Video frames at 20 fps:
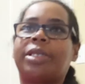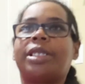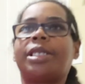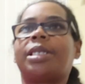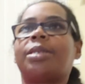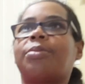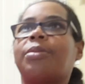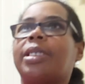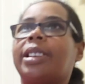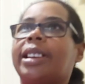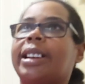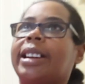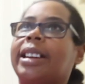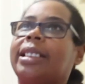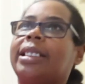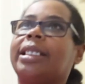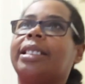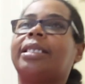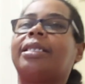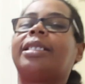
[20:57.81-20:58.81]
this way,
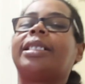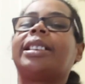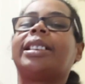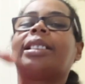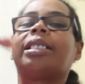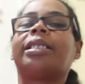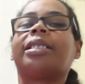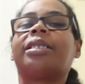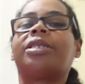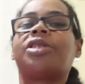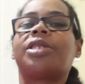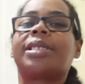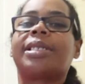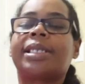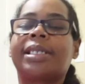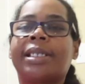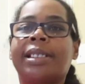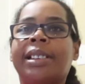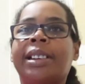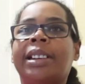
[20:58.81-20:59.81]
and then like
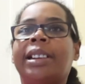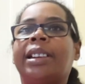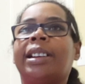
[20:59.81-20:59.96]
just